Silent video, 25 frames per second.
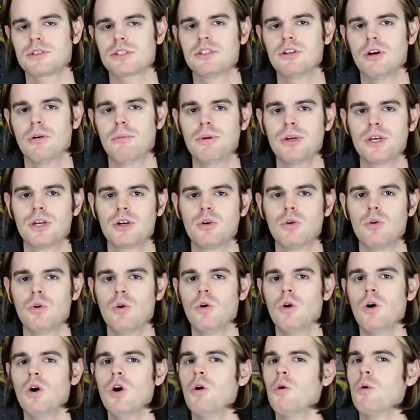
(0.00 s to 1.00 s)
will still be
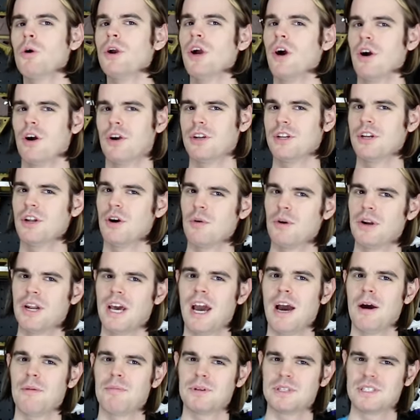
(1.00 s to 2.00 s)
cool, we already know what
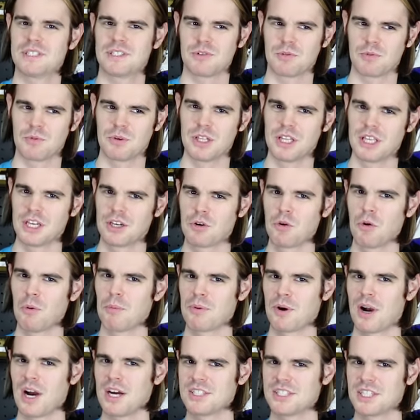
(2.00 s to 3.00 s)
happens to really cool
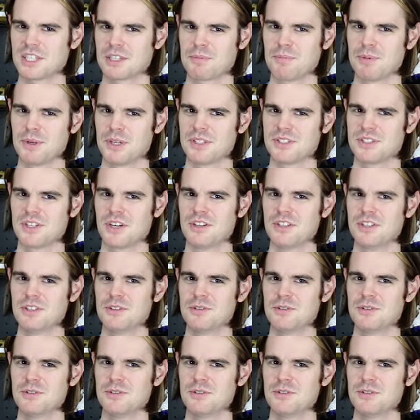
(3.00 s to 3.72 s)
project builds on